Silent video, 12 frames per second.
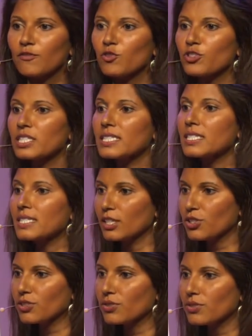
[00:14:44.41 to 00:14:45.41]
for
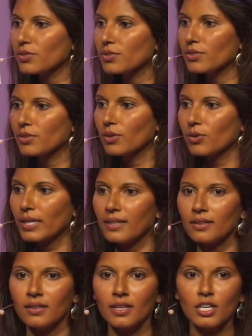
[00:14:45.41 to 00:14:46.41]
sensations,
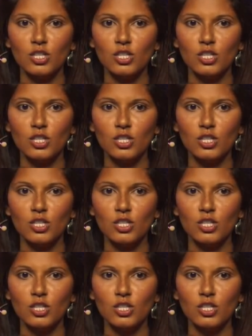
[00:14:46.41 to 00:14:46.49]
okay?